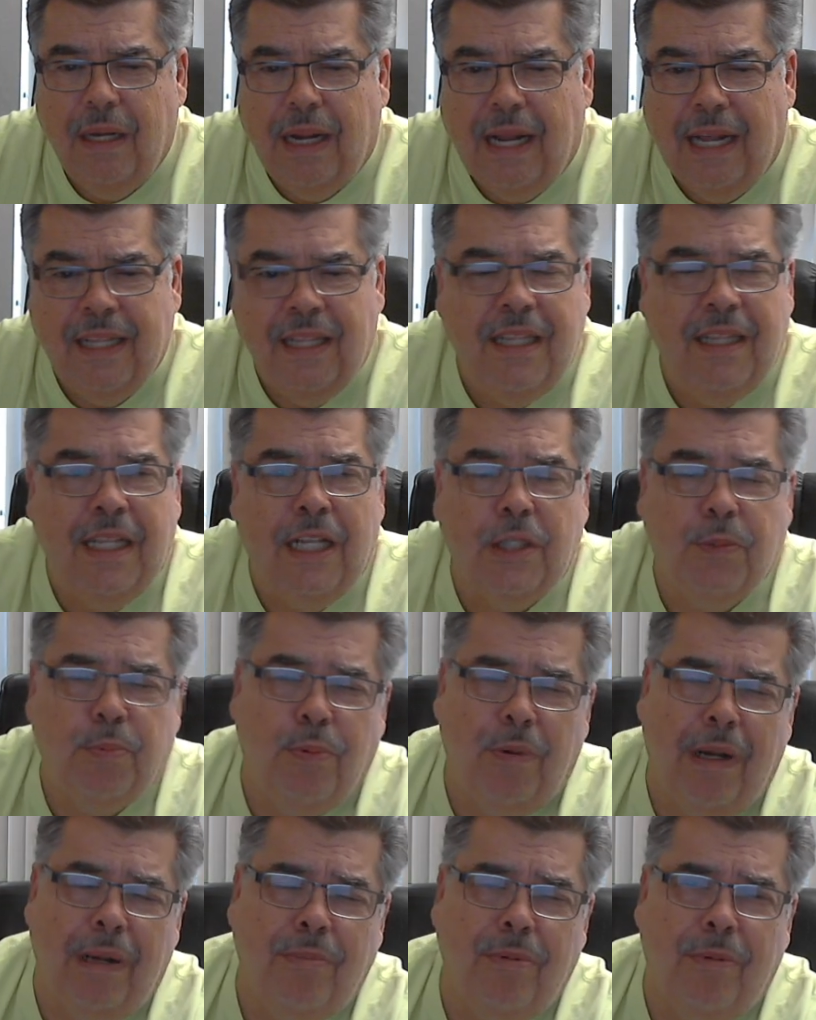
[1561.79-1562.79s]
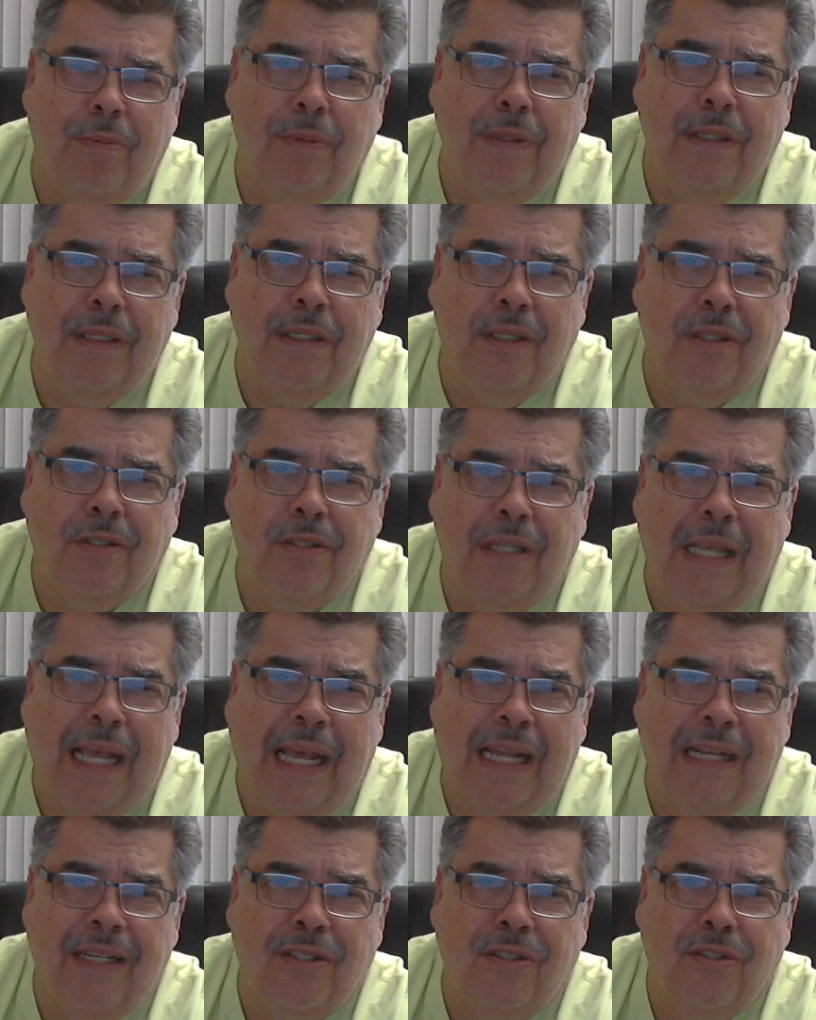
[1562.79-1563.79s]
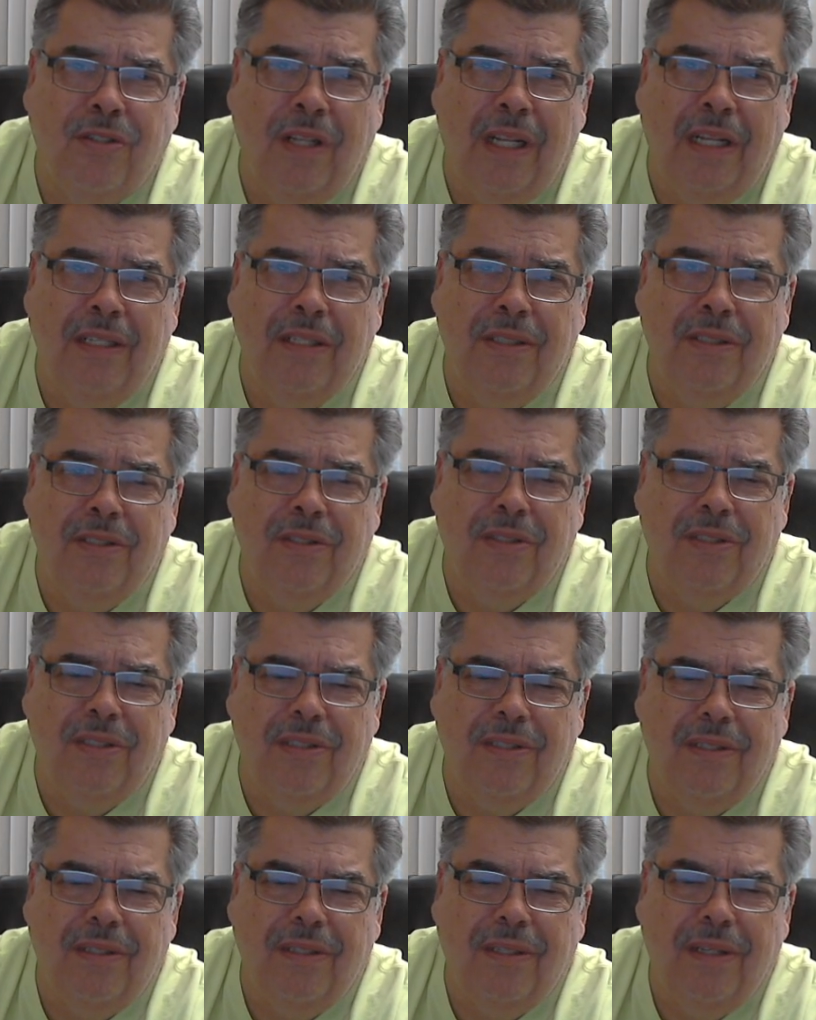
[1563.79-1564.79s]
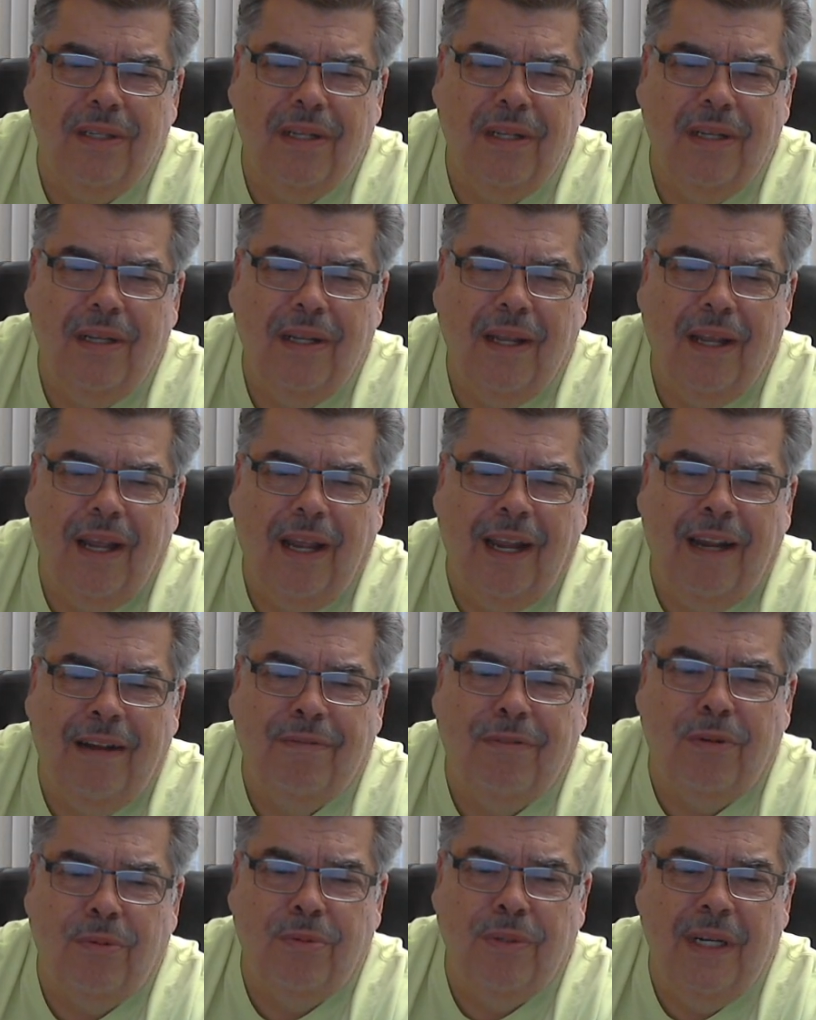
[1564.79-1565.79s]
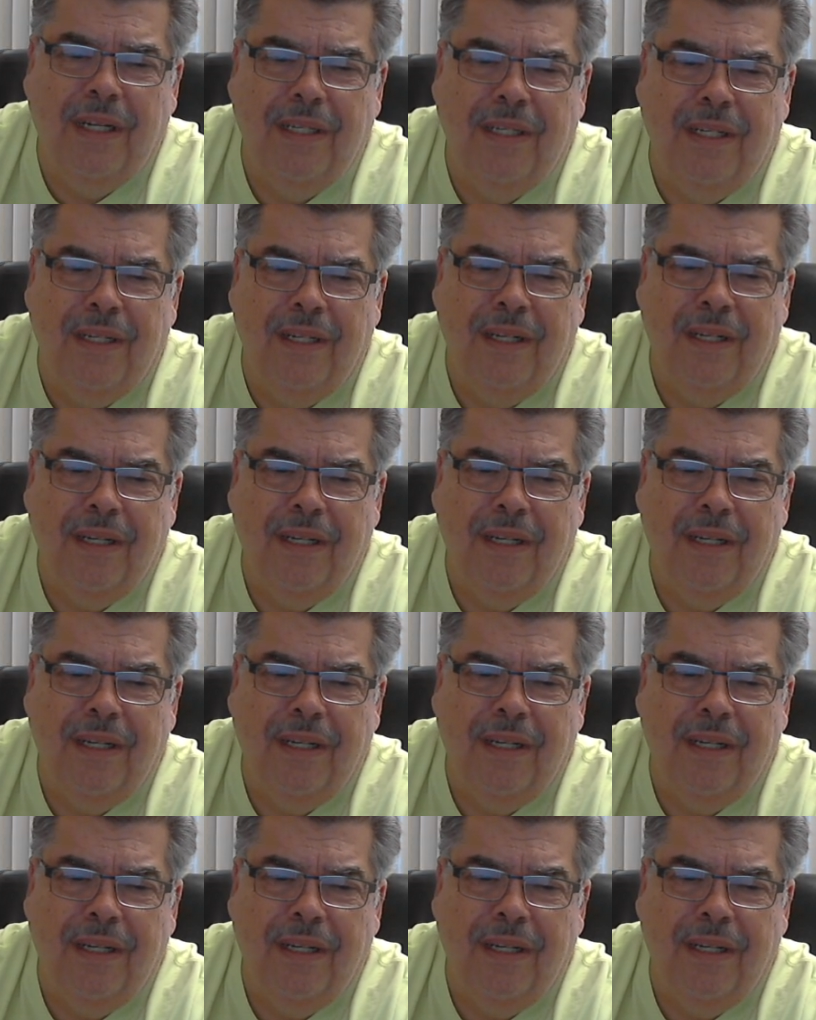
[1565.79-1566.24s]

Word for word: I think that's probably the saddest sentence ever written.